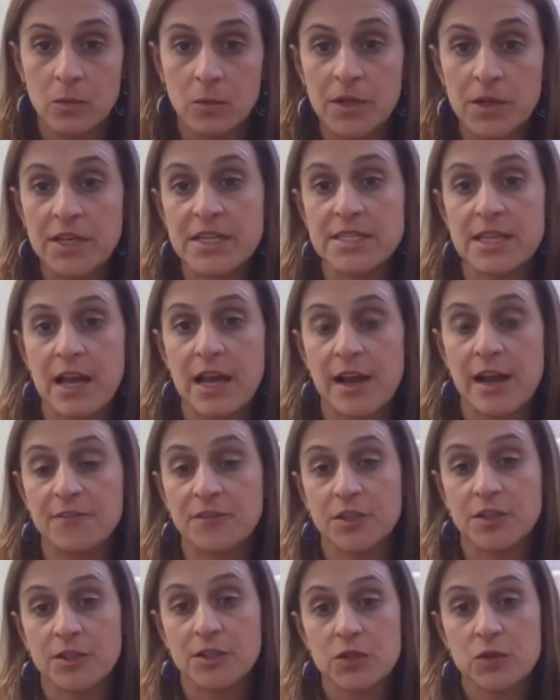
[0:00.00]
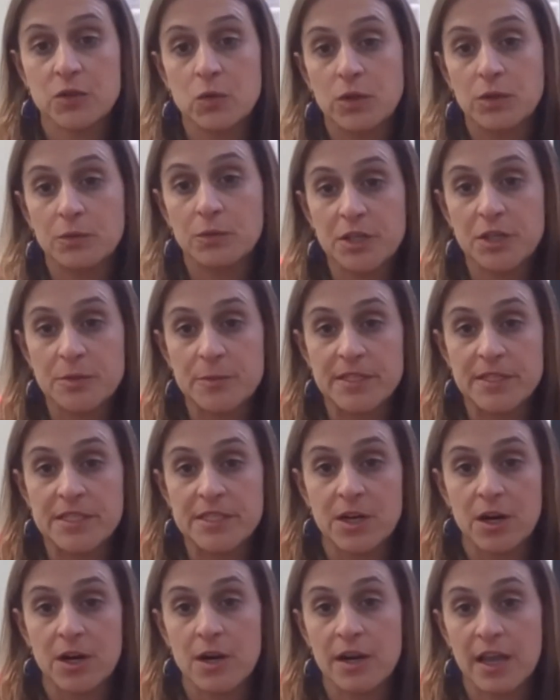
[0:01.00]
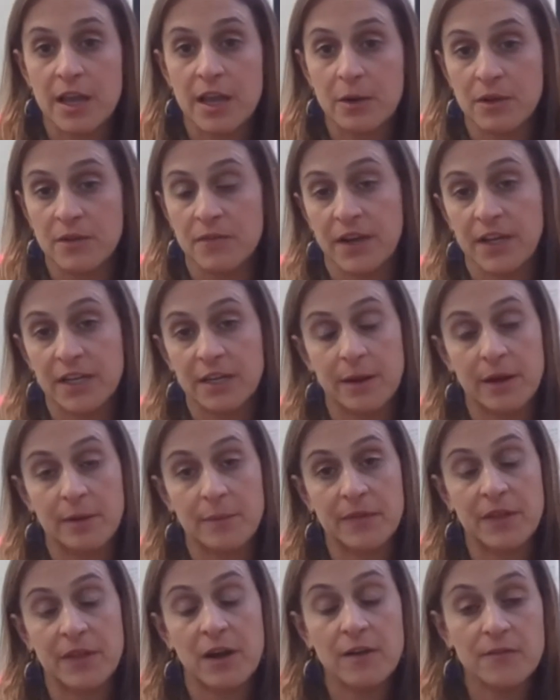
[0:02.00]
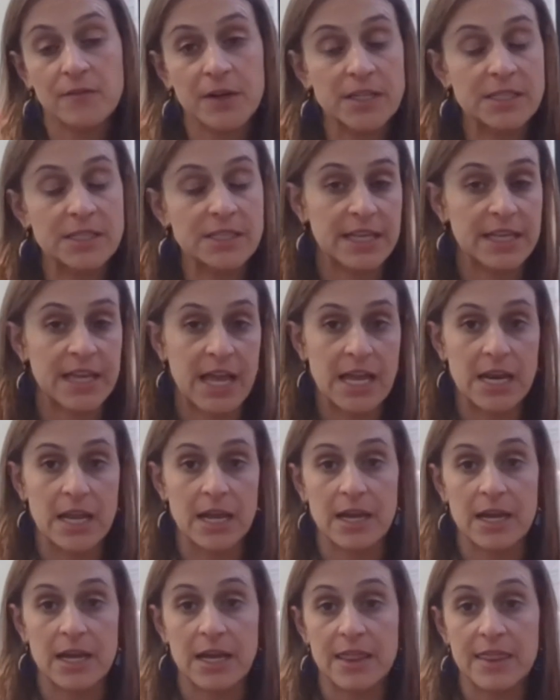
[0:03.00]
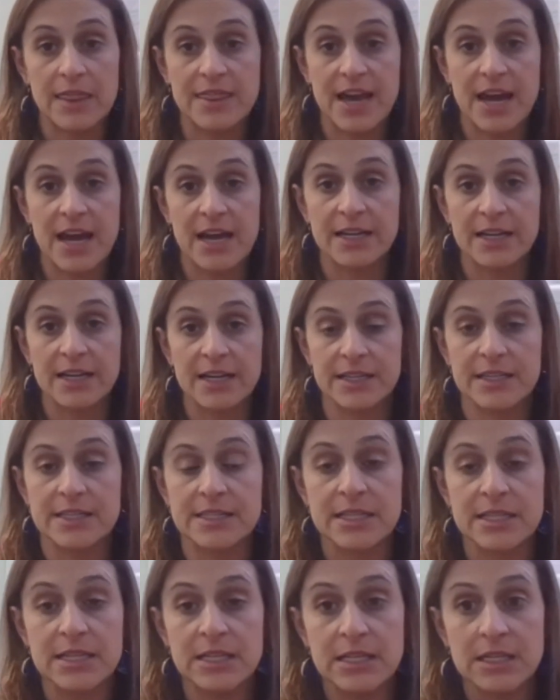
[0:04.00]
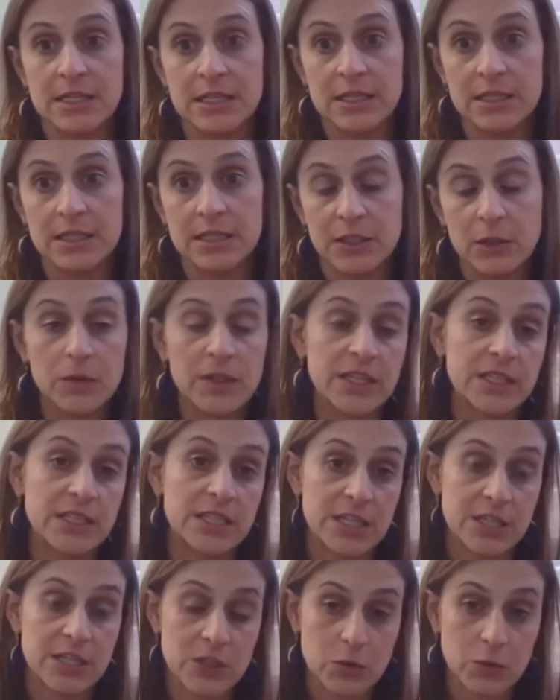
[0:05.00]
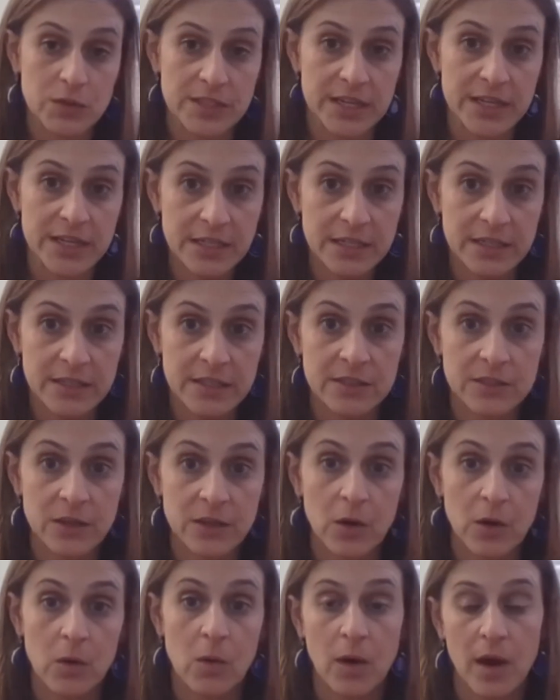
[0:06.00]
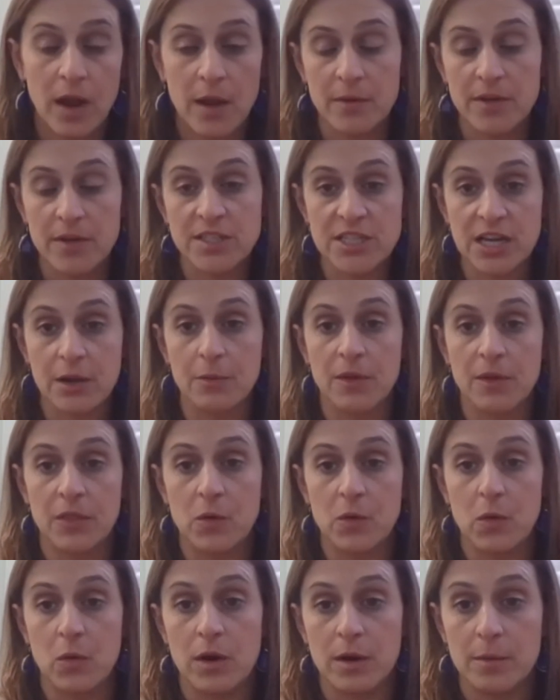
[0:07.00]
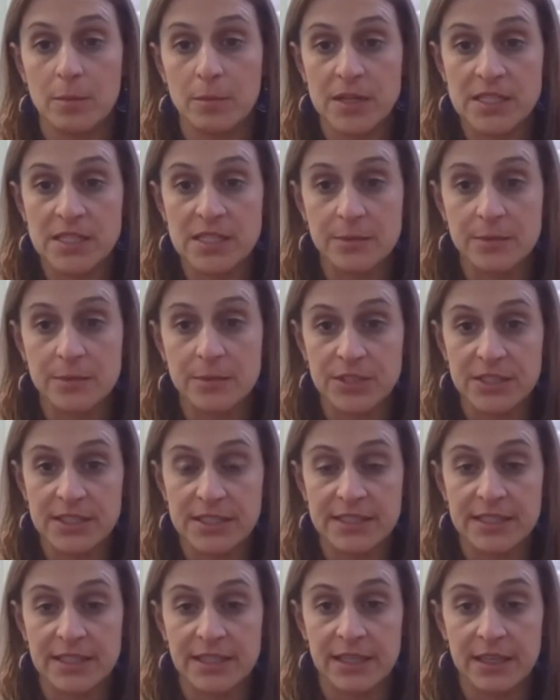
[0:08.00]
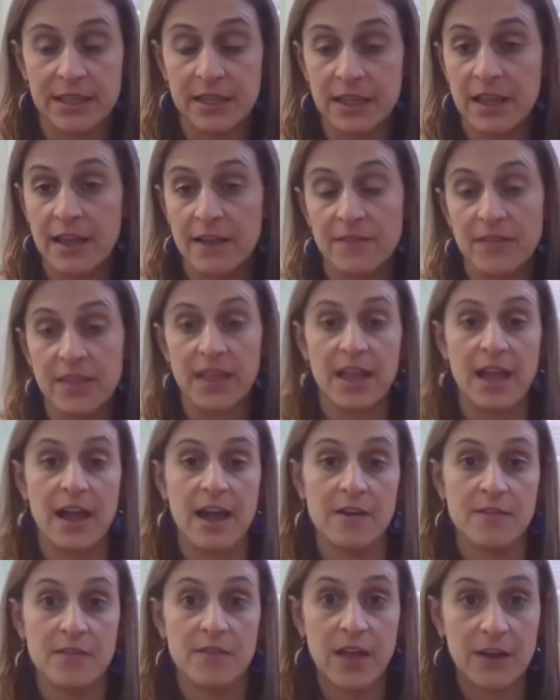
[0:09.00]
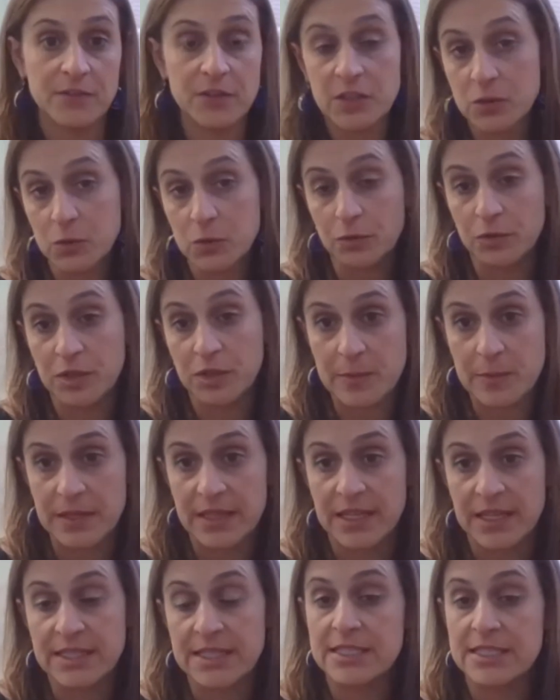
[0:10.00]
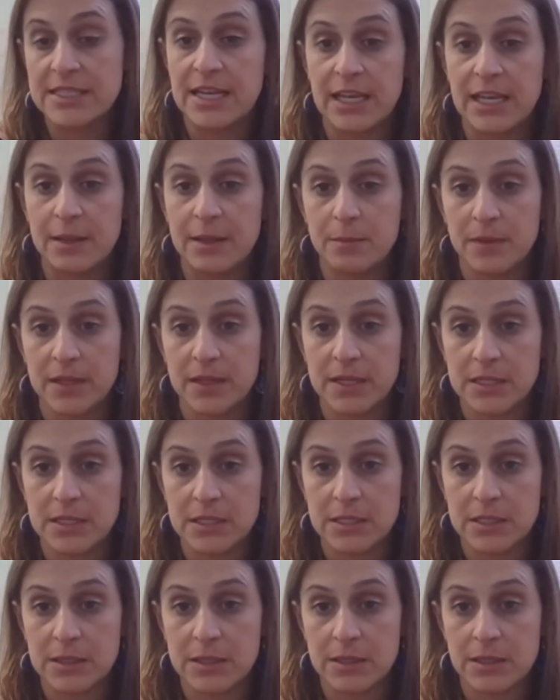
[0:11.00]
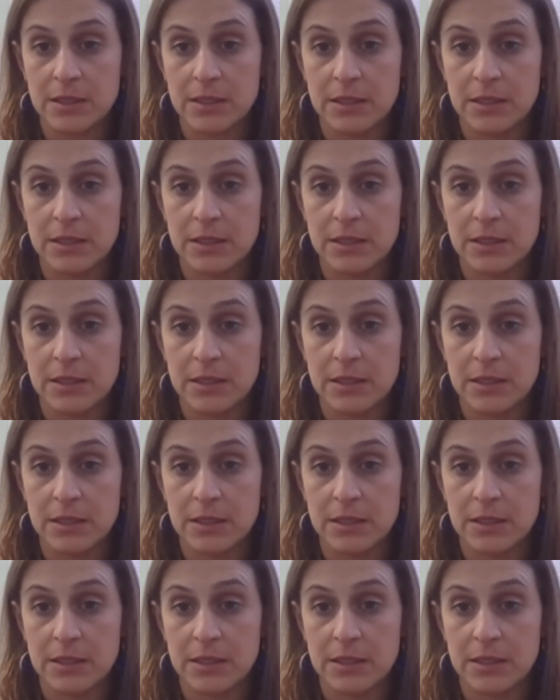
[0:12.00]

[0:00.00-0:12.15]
When does the after school enrichment start? How do we find out about the offerings? Again, that is unique to each school site. So I would check with your principal to see if they have after school enrichment that's taking place.